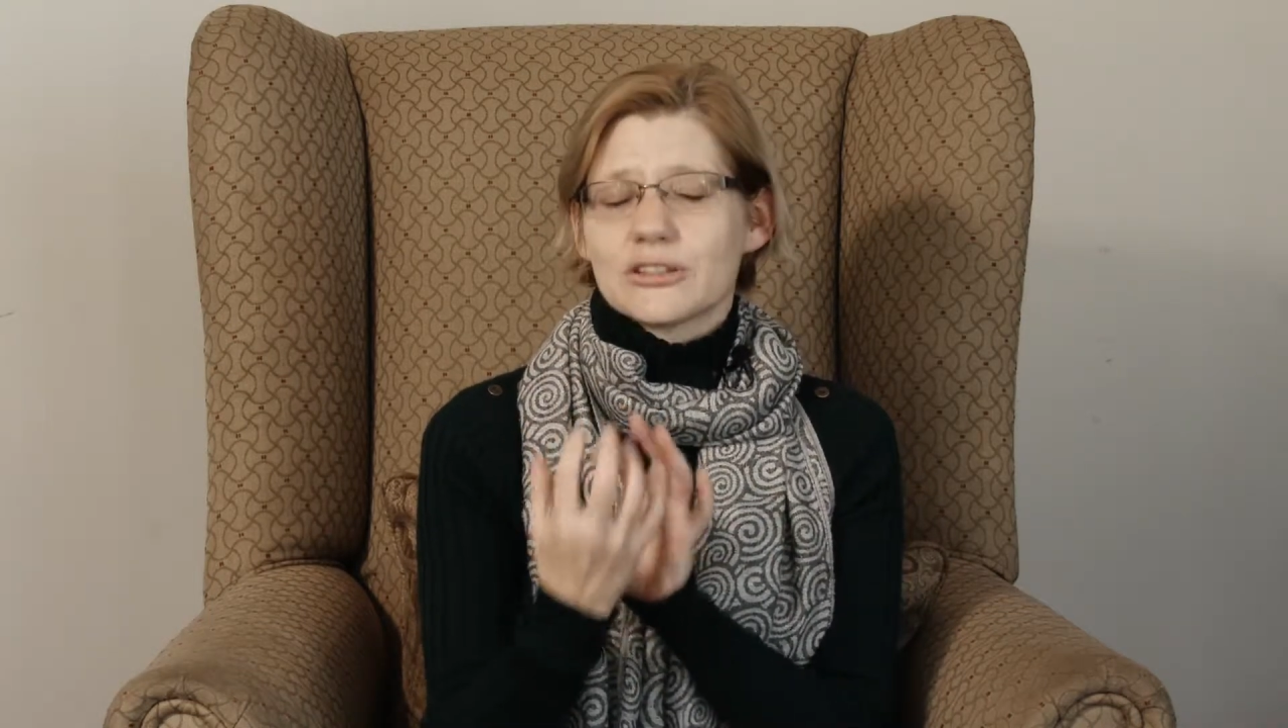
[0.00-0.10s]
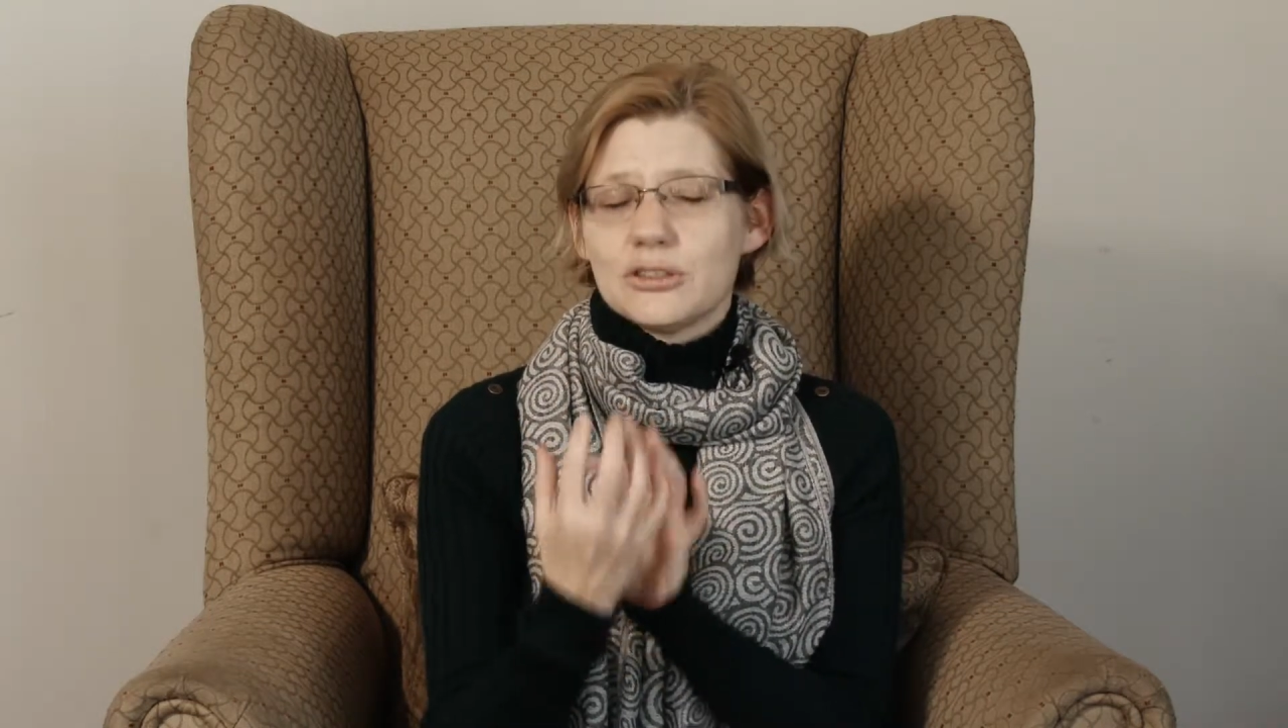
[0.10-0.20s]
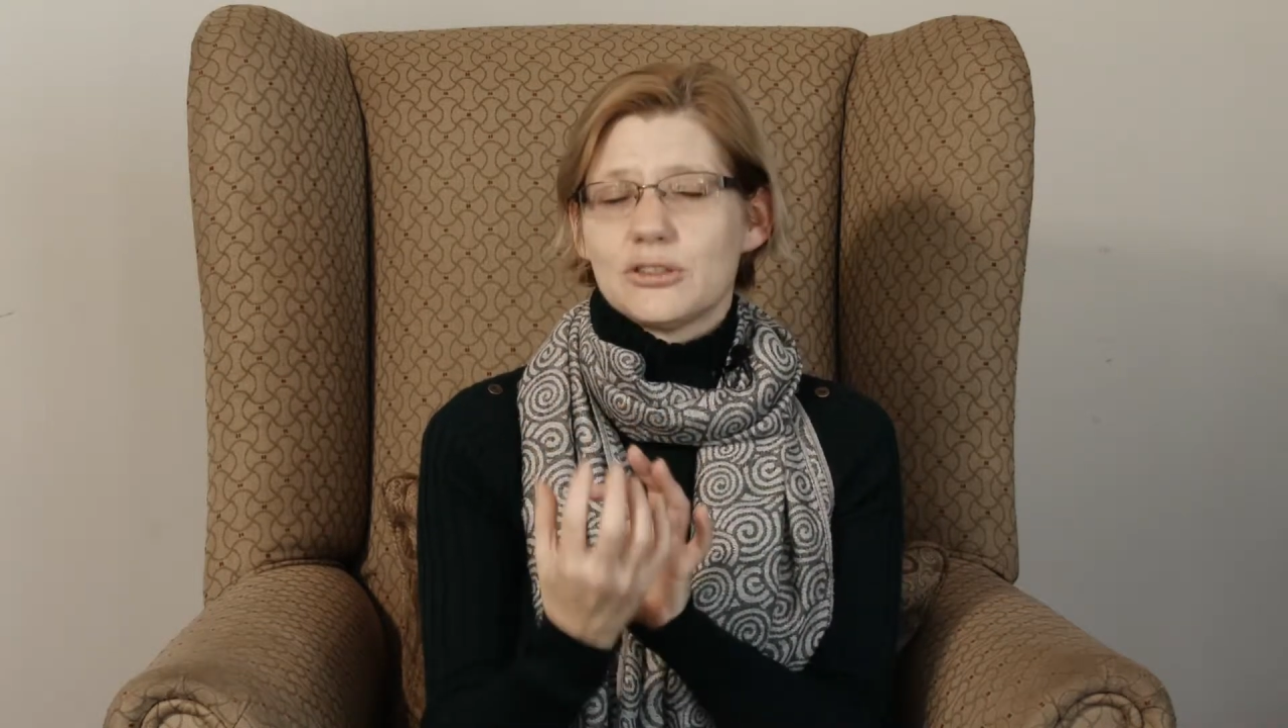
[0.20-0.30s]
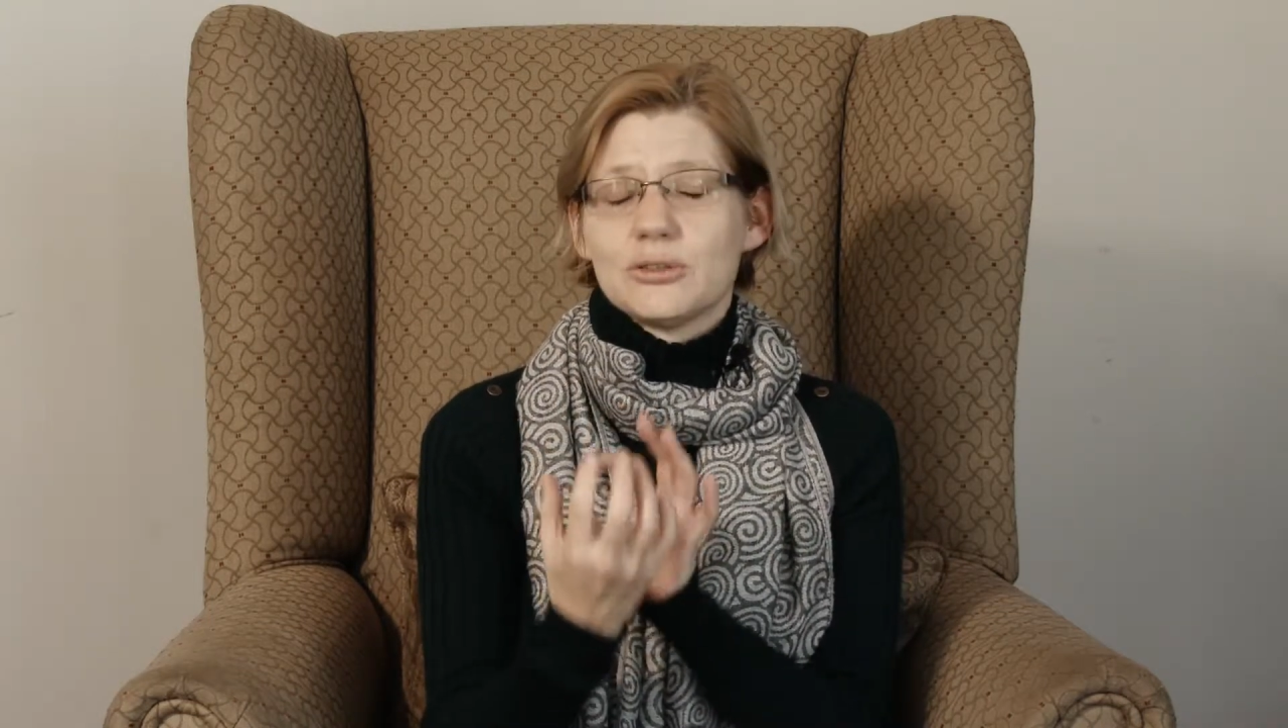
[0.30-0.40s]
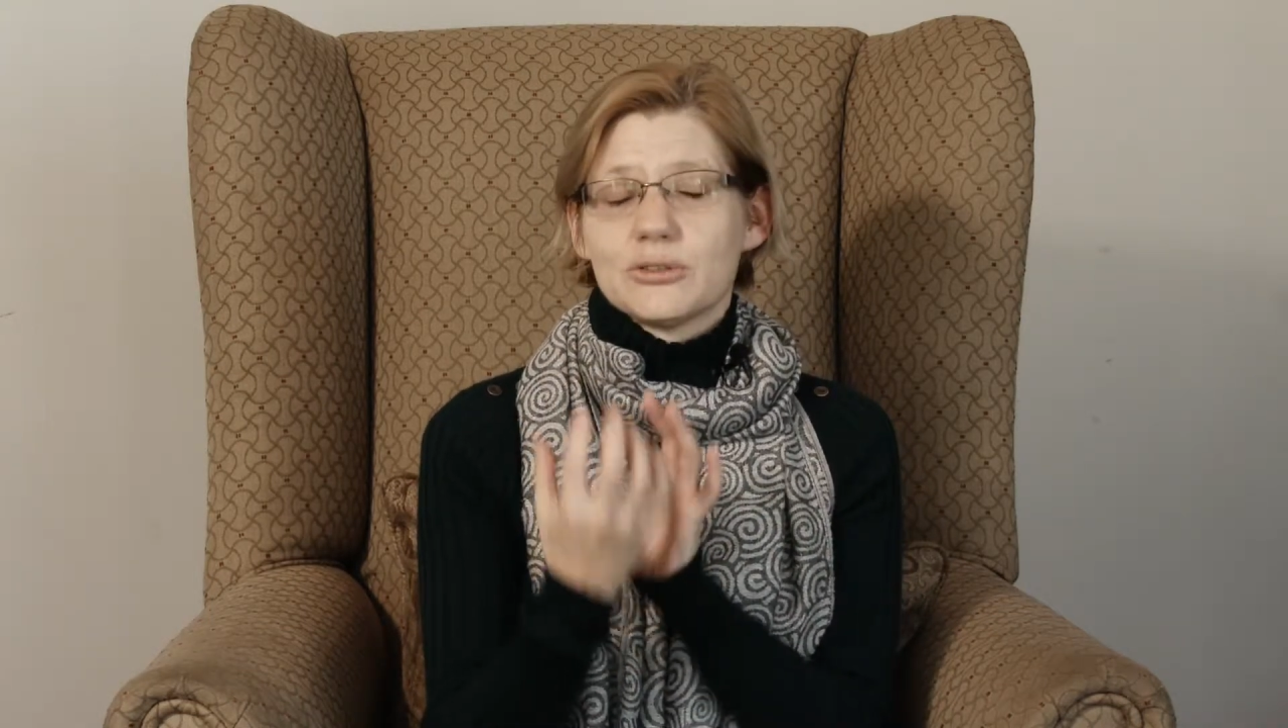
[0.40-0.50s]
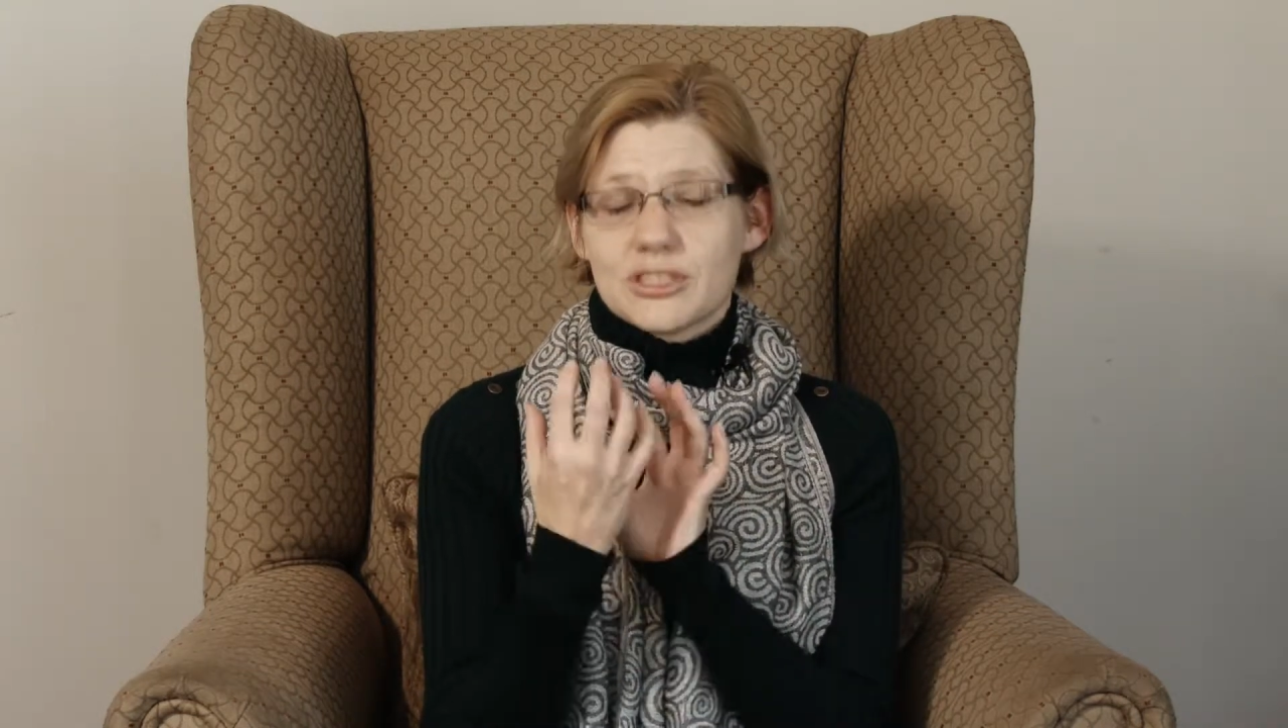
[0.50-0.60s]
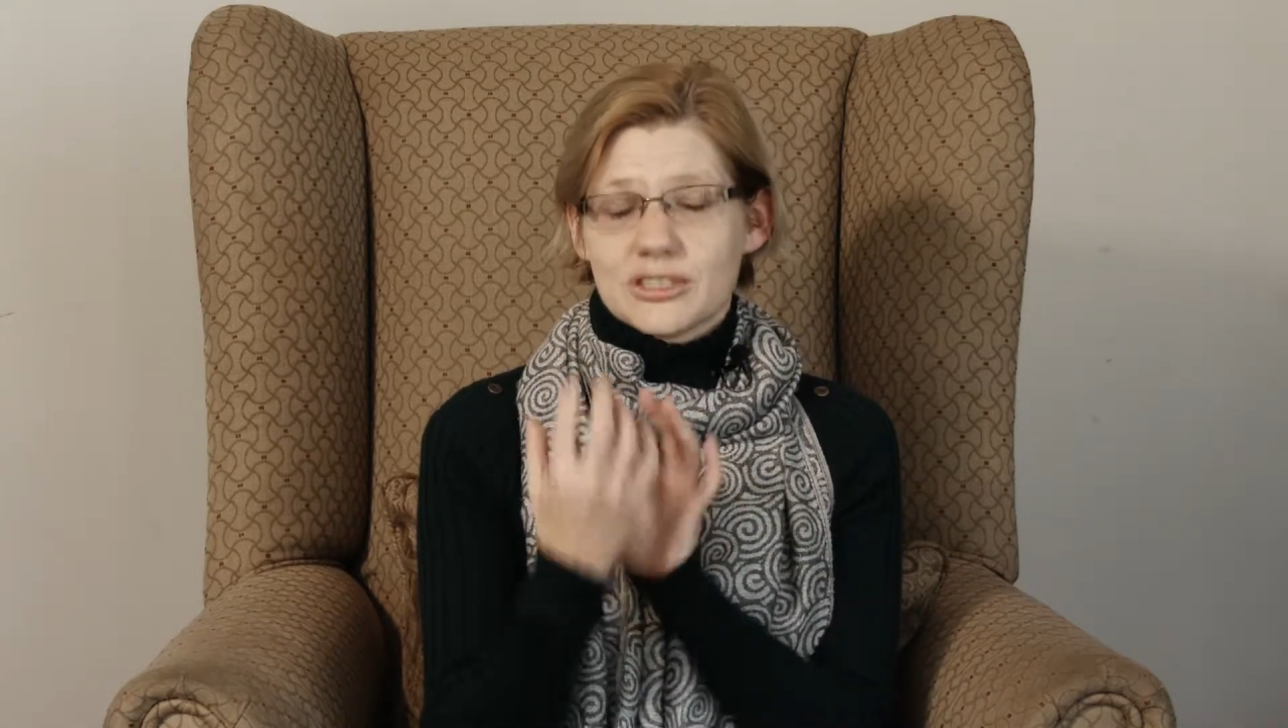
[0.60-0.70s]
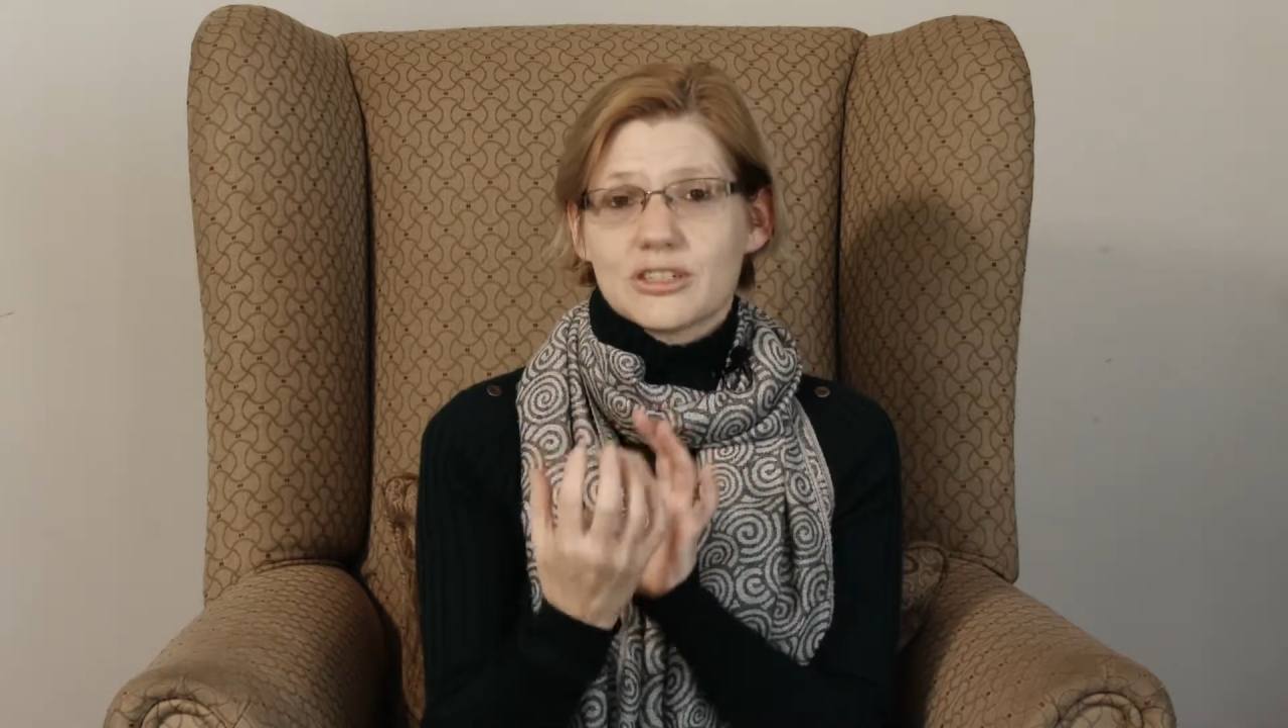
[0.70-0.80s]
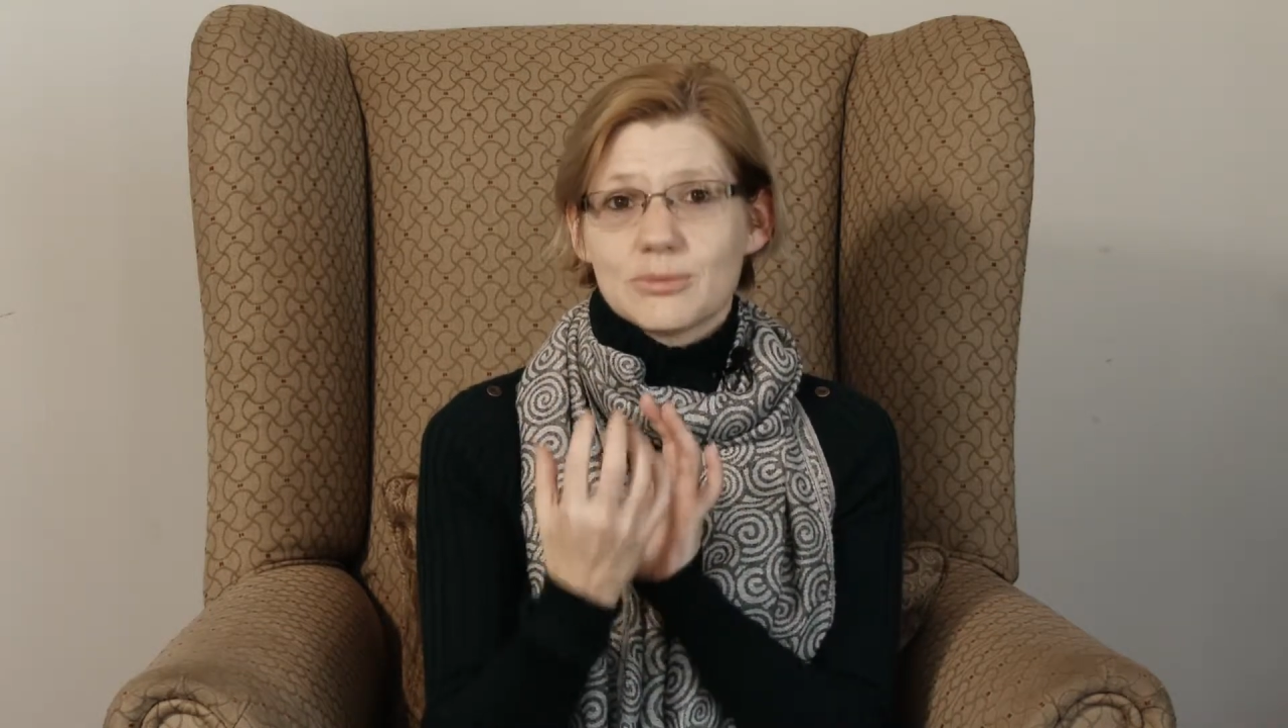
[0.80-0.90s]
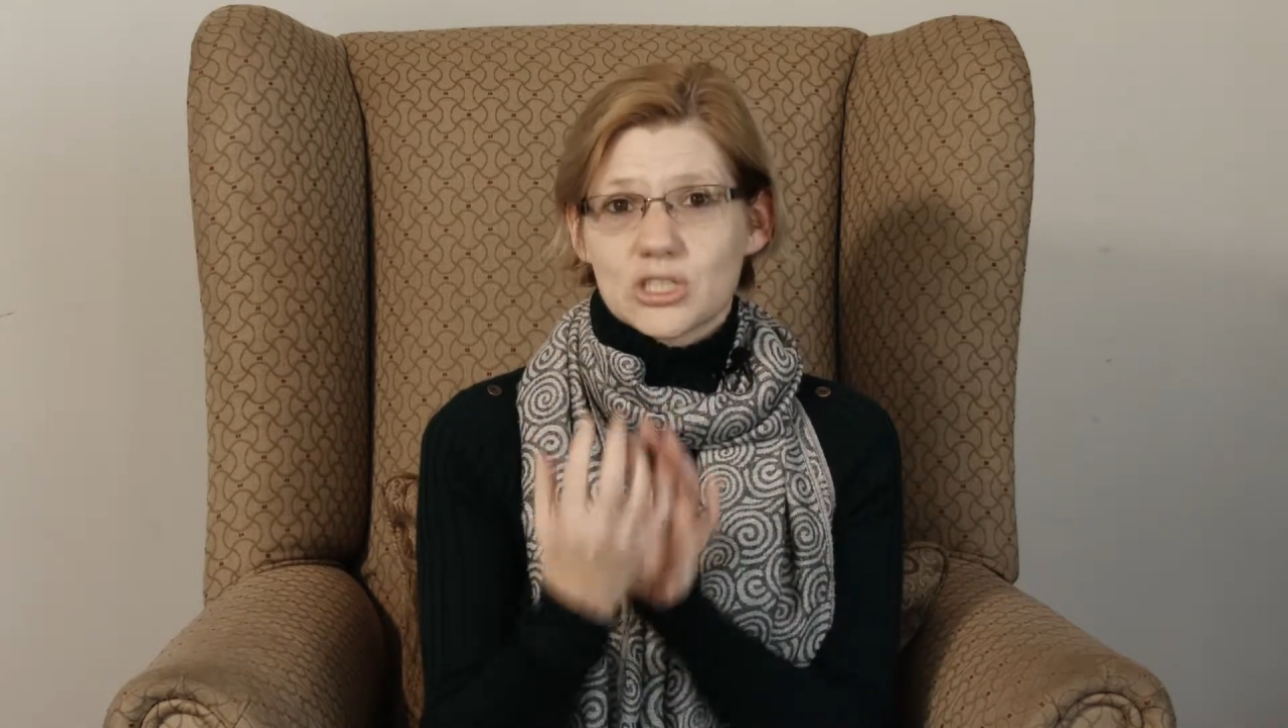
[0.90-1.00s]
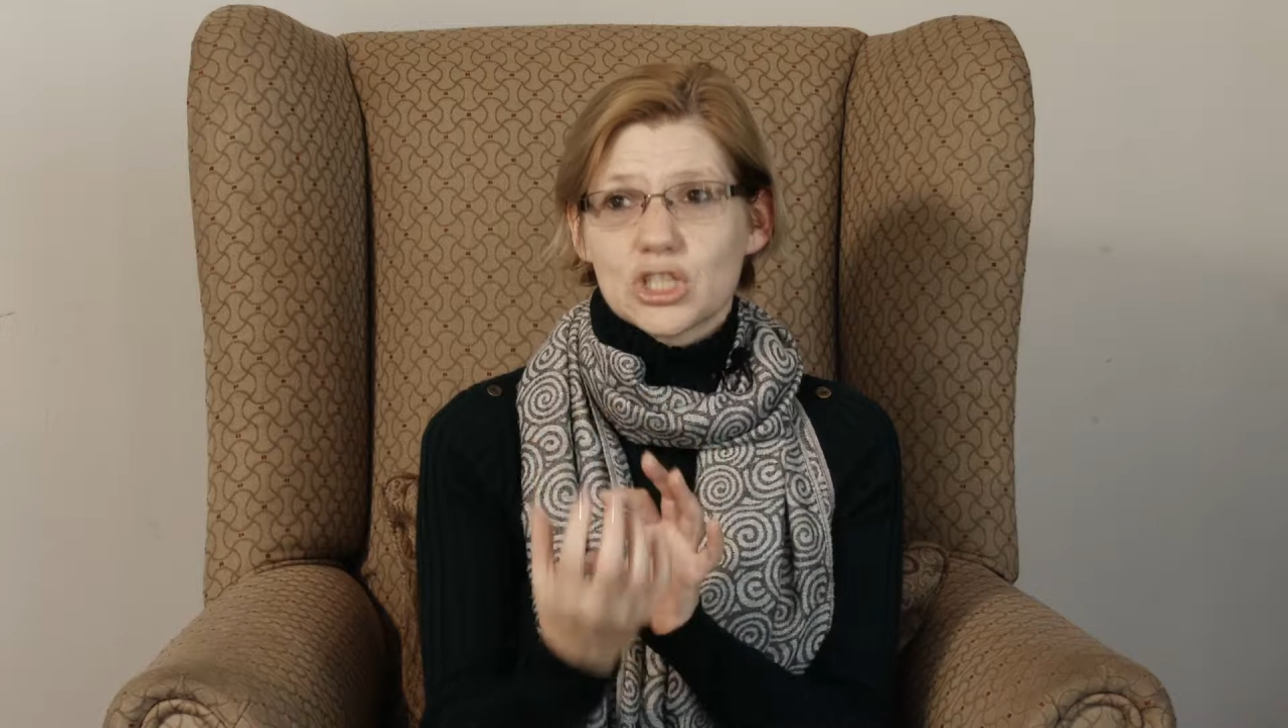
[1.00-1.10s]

to do systems